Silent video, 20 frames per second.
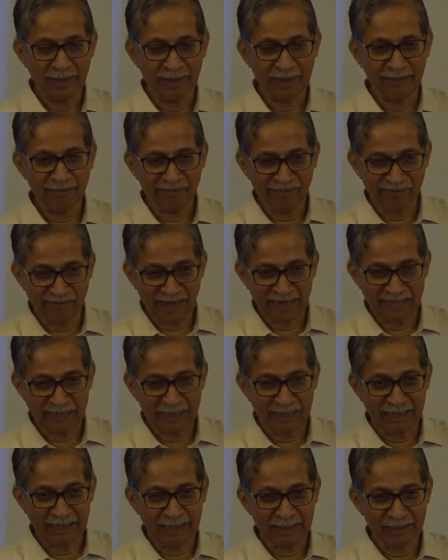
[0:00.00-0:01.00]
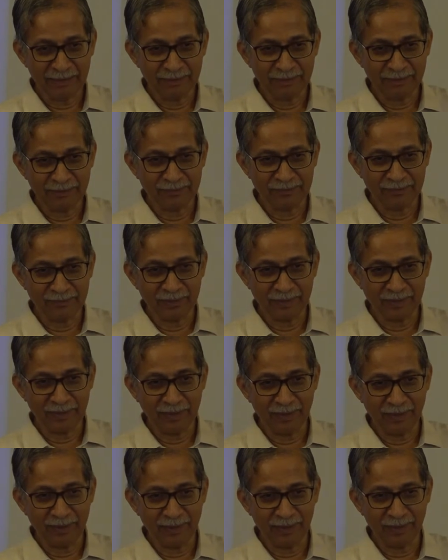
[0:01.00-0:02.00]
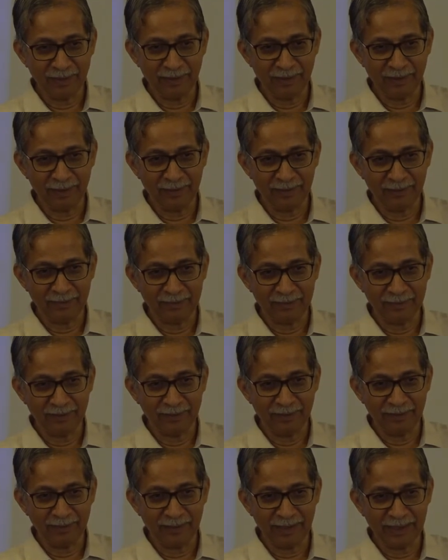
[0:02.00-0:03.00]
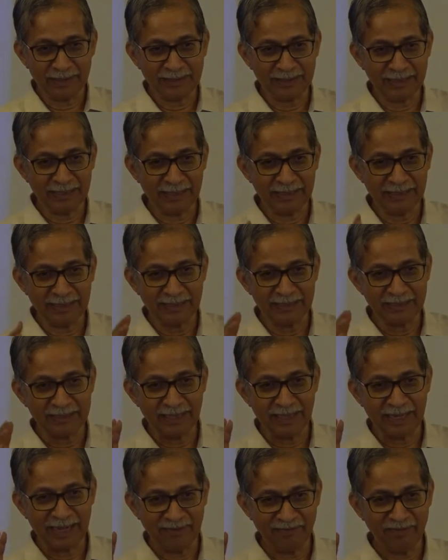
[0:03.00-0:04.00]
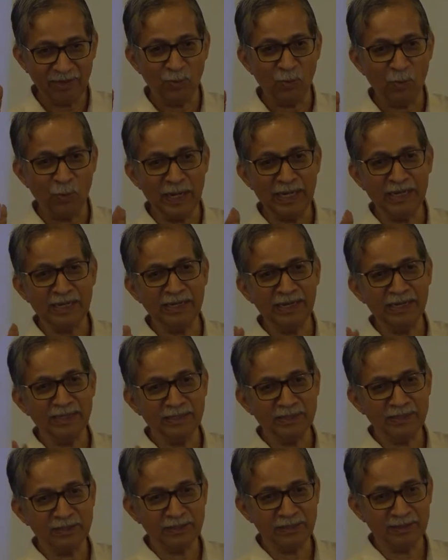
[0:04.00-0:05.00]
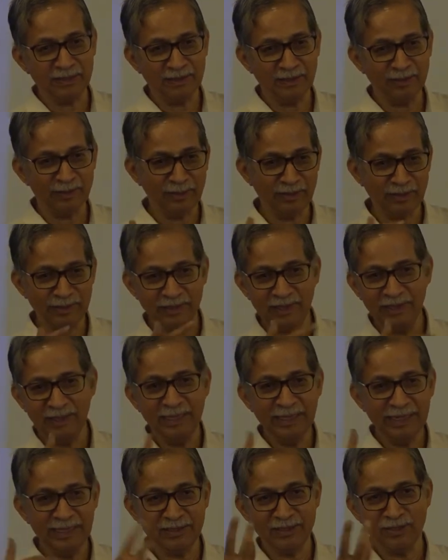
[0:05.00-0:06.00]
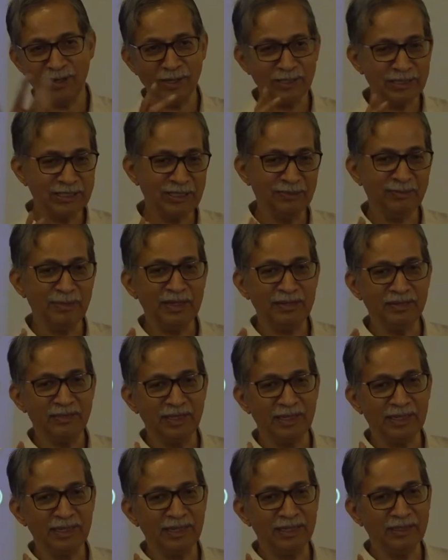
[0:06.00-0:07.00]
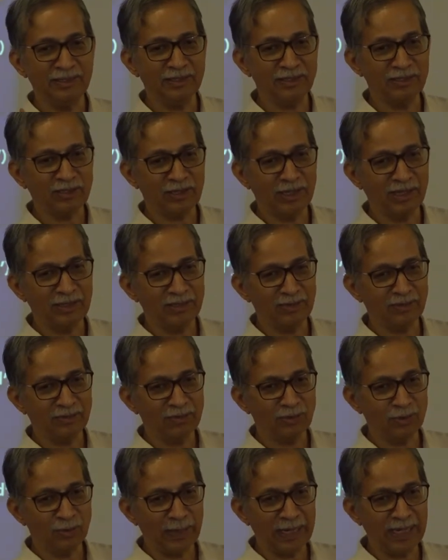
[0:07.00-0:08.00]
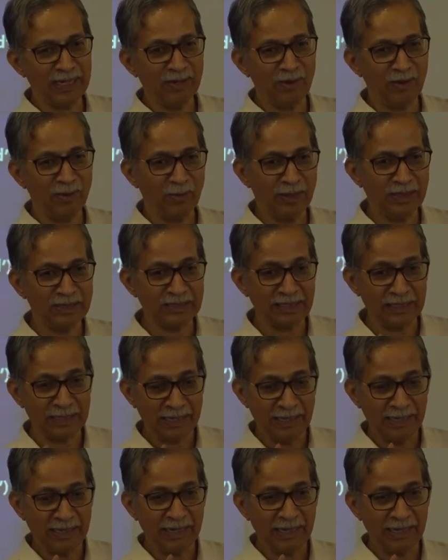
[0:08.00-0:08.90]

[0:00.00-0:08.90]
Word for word: And finally, uh, let's say there's a heavy wind and it's uh, you know, it's not symmetric and it's kind of swaying or one side.